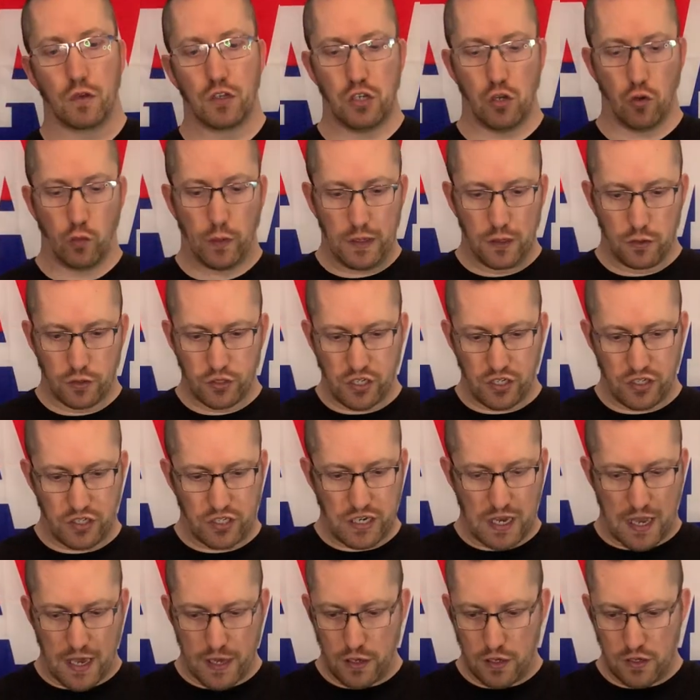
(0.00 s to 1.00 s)
your wheels and
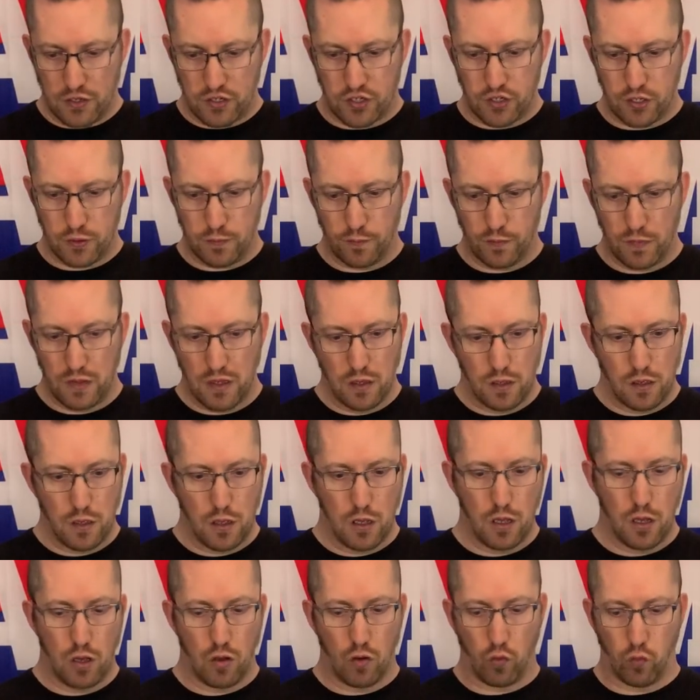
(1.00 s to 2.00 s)
tyres,
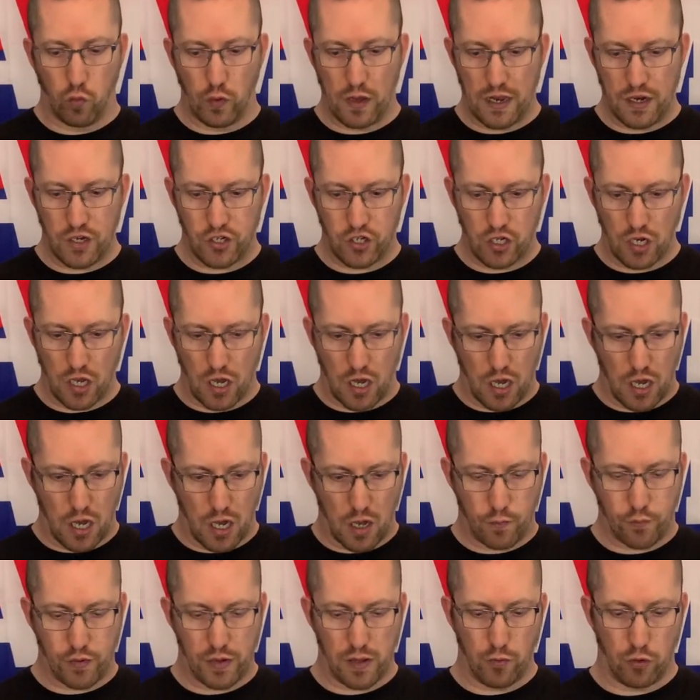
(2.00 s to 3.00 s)
which
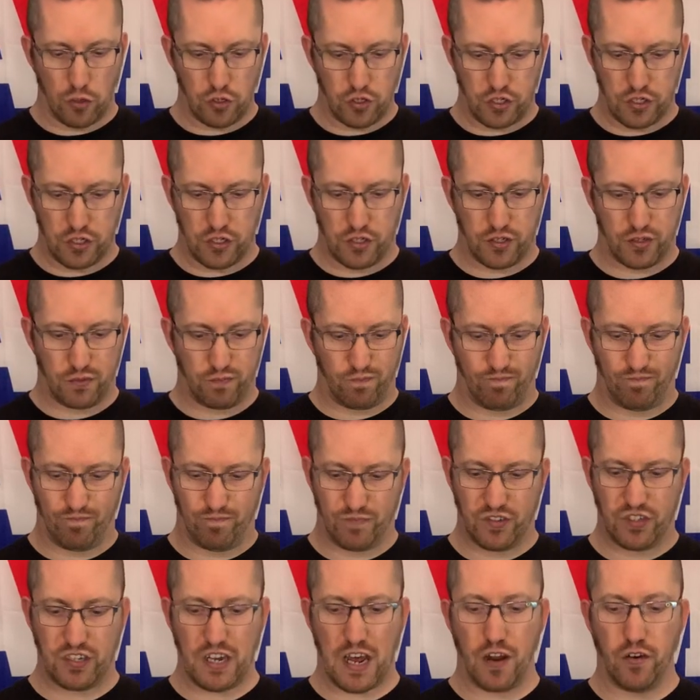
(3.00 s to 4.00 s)
are pretty much the
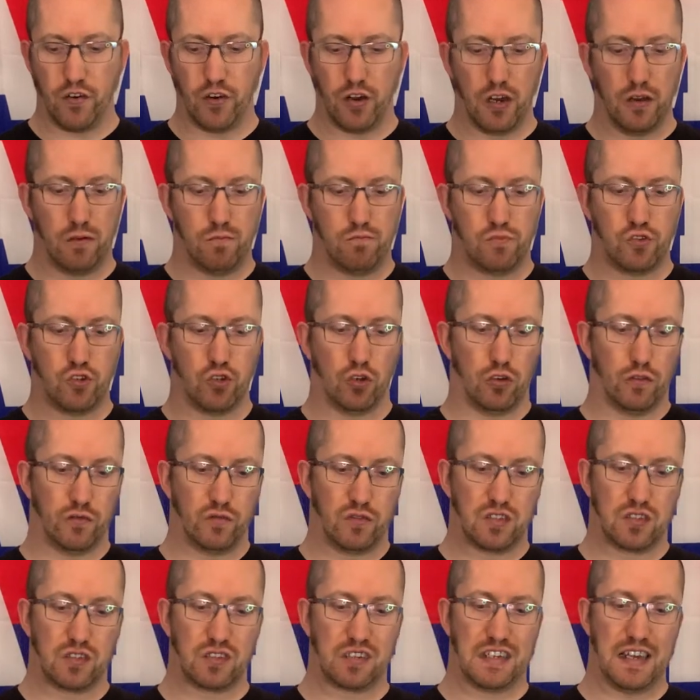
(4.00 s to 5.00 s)
standard sort
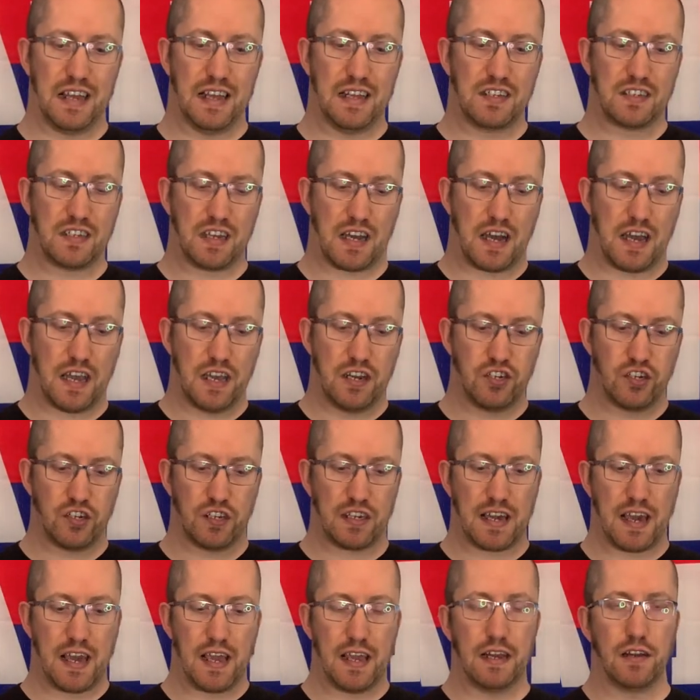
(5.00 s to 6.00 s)
of kit tyres you
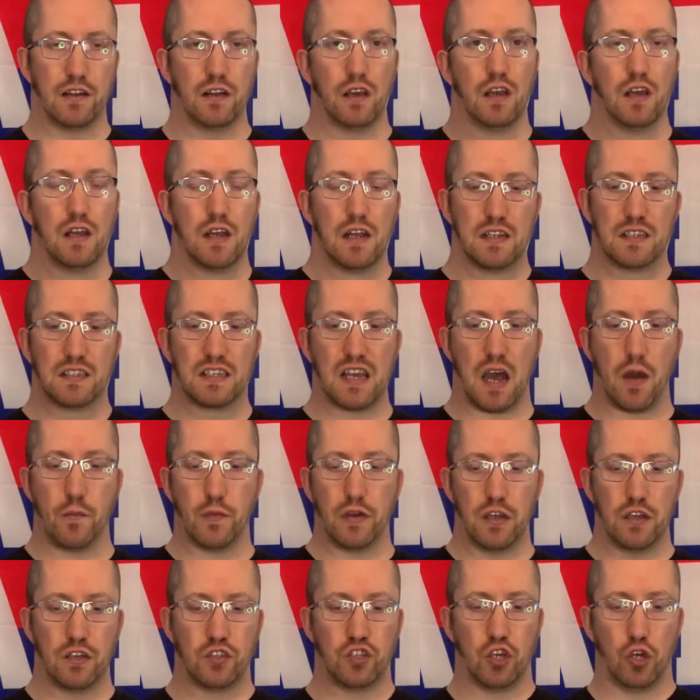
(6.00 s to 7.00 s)
get in
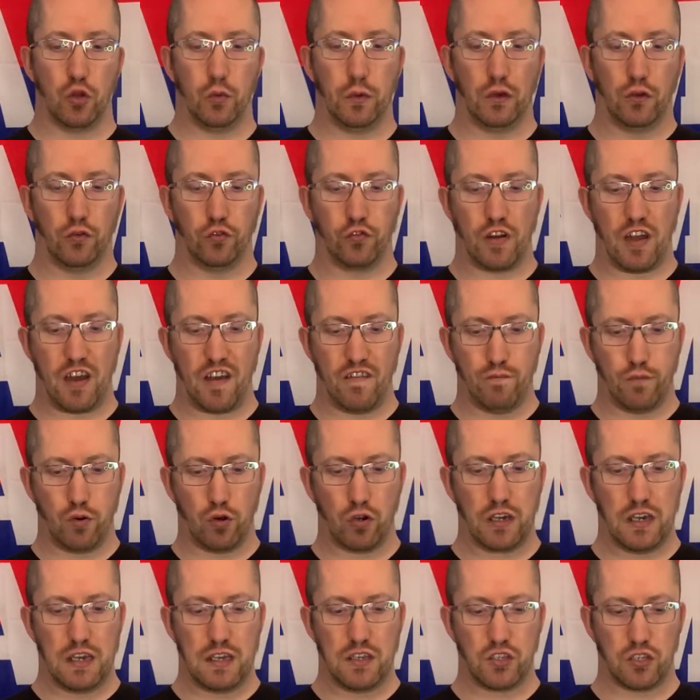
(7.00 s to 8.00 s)
Tamiya two-wheel drive
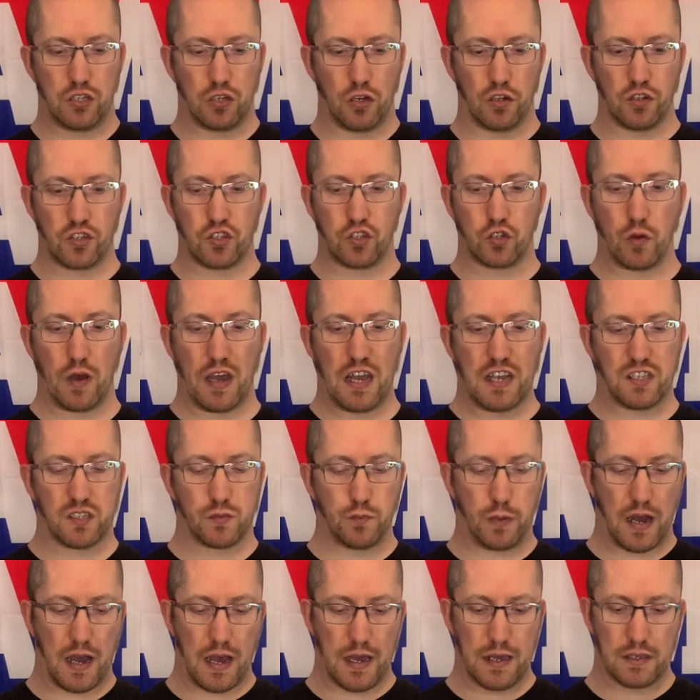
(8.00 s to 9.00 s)
buggies. You've got the square
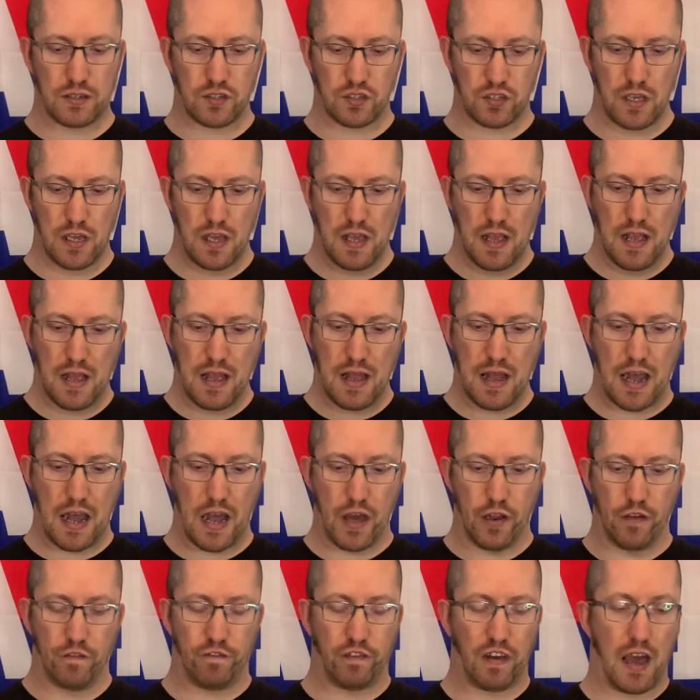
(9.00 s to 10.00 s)
spikes
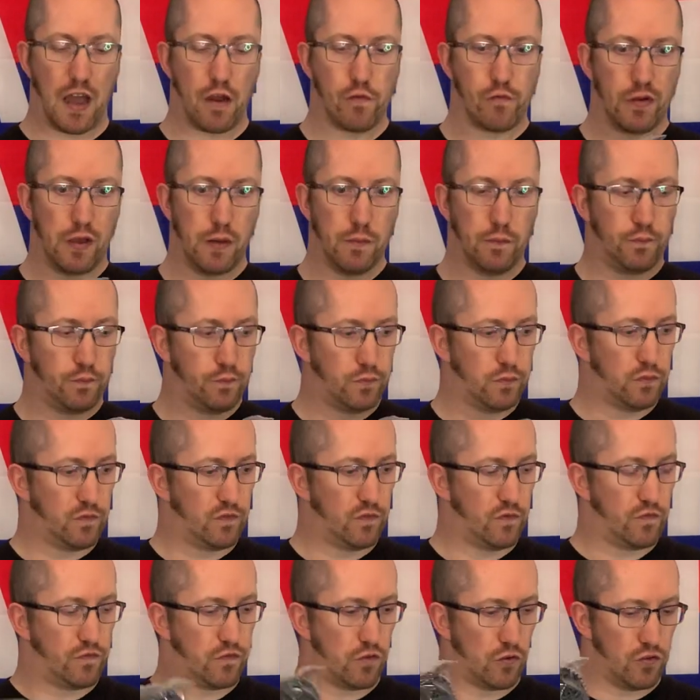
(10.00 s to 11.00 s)
and the flat rib
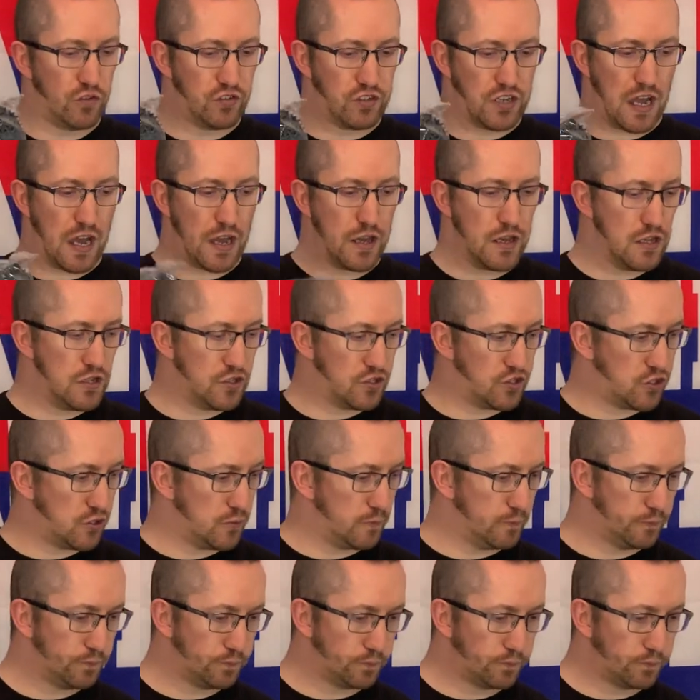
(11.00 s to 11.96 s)
front tyres.